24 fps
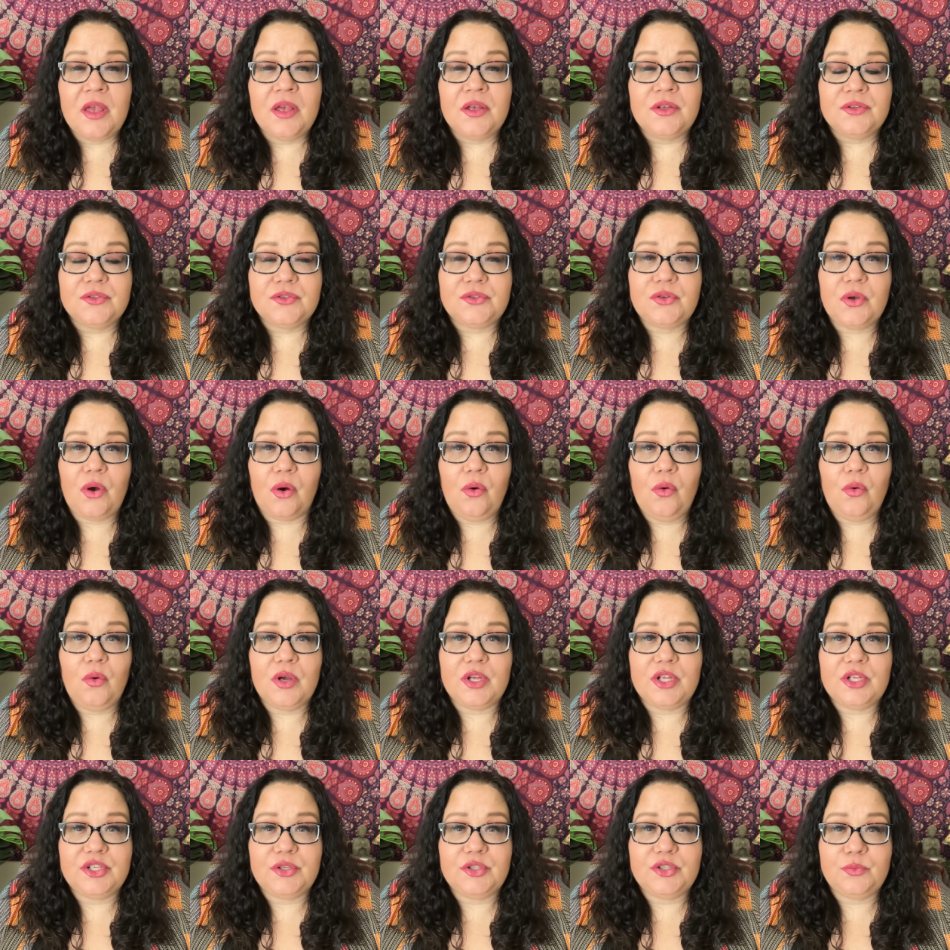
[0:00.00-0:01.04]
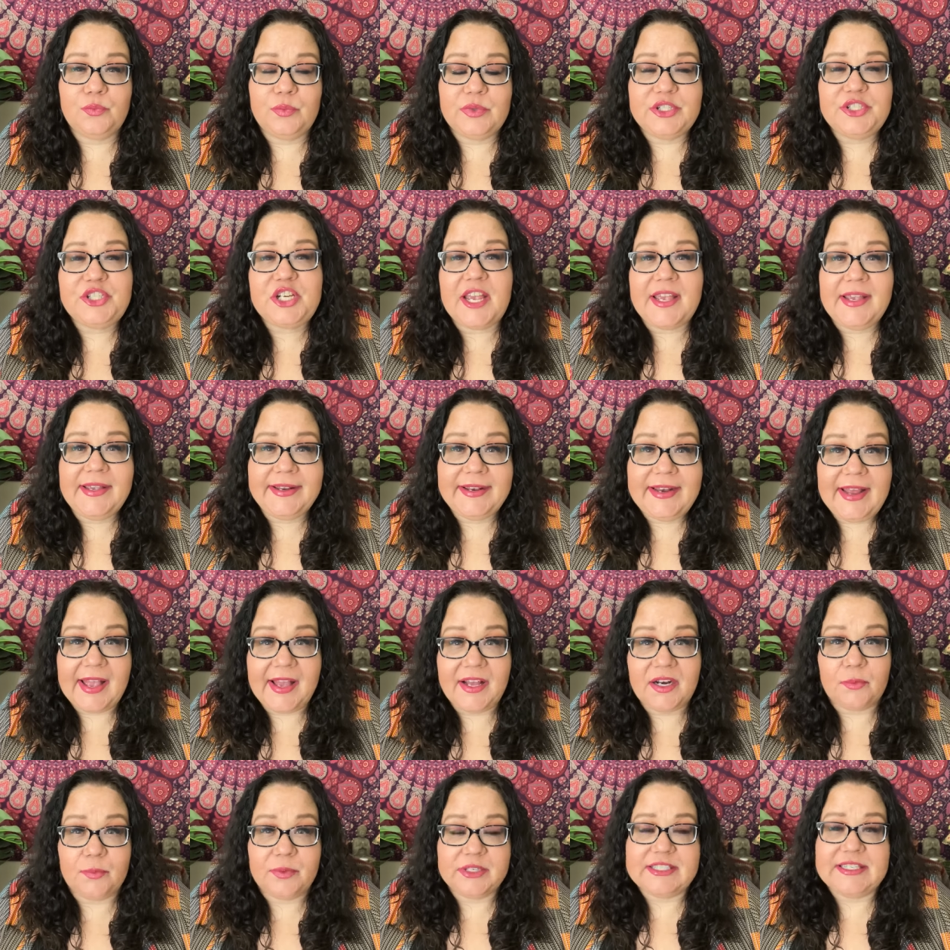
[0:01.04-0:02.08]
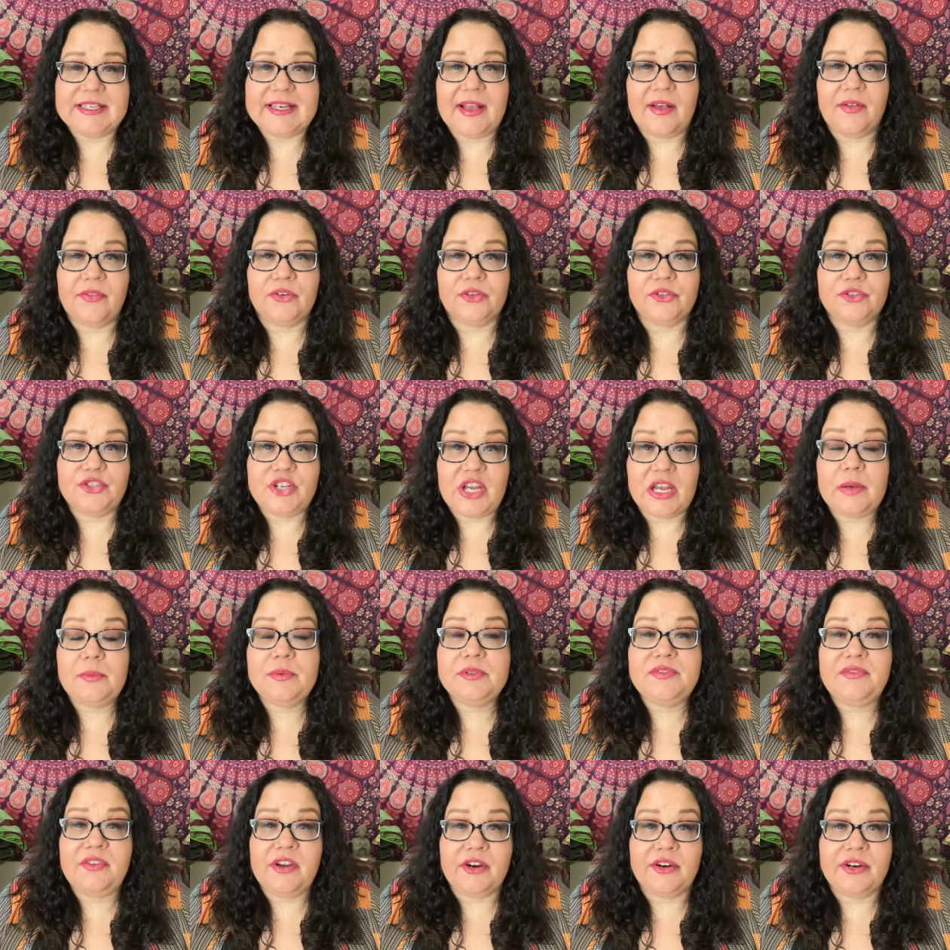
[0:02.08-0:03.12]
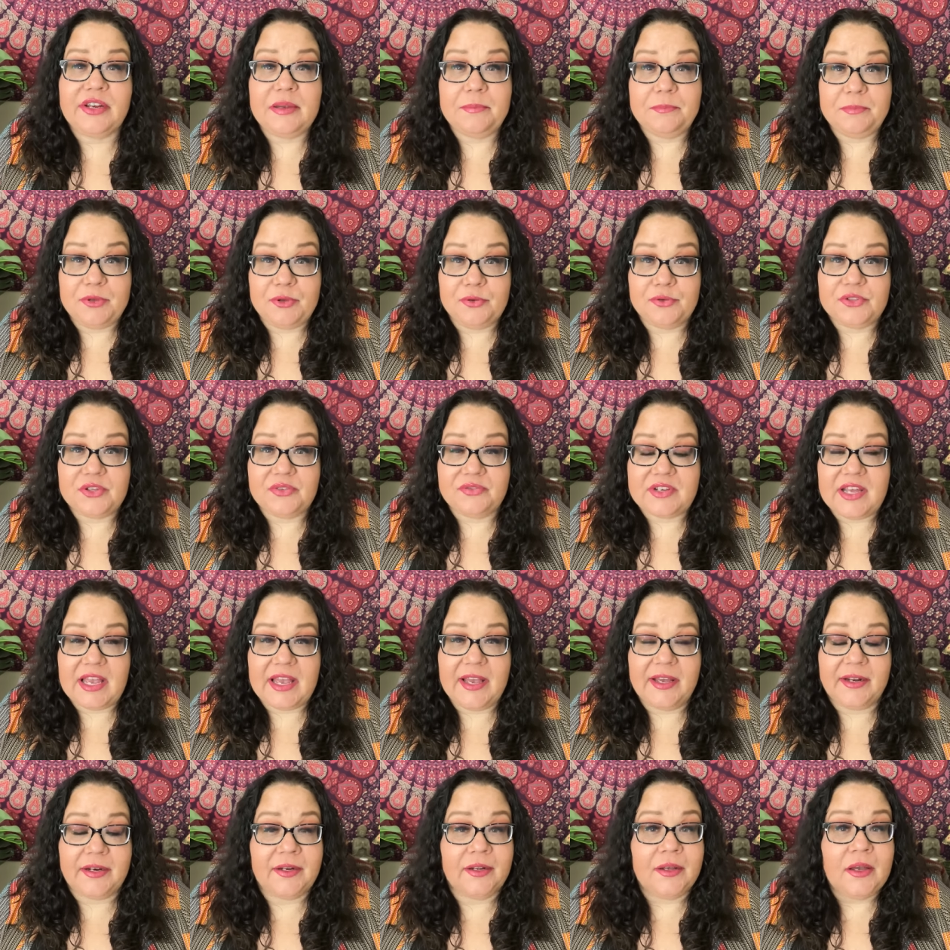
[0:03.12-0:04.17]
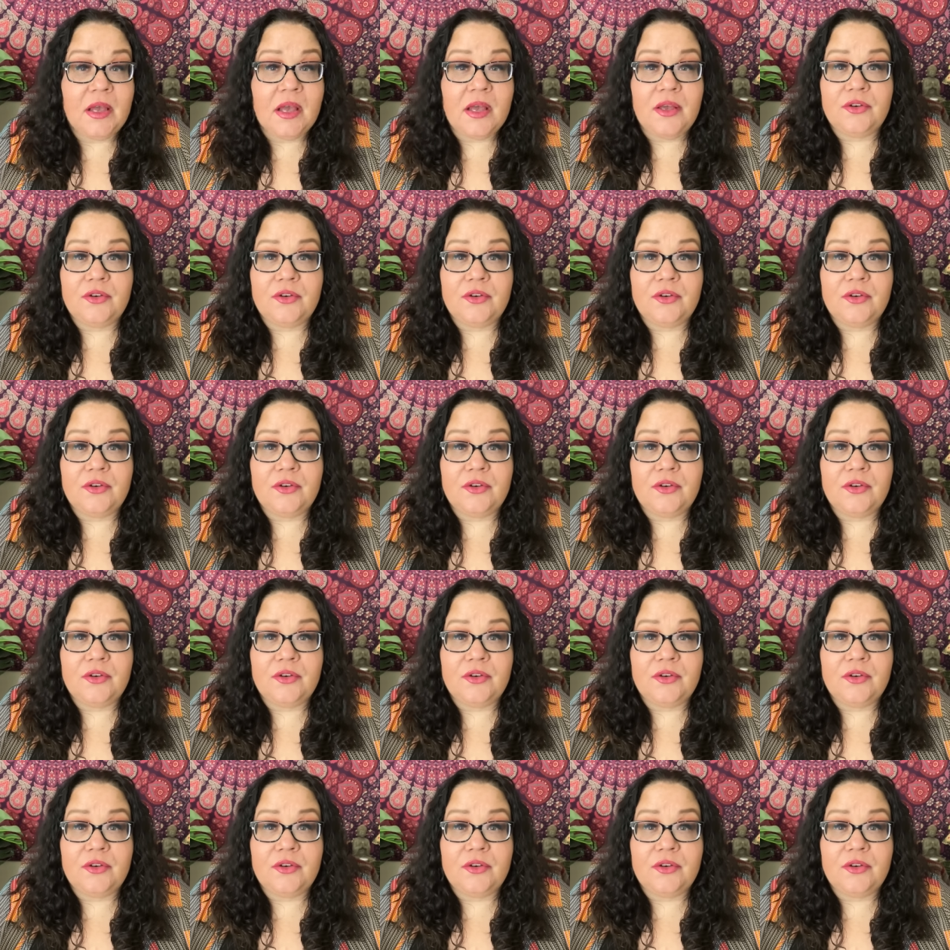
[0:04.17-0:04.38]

So when Jake and Hannah were together, Jake was very abusive to Hannah.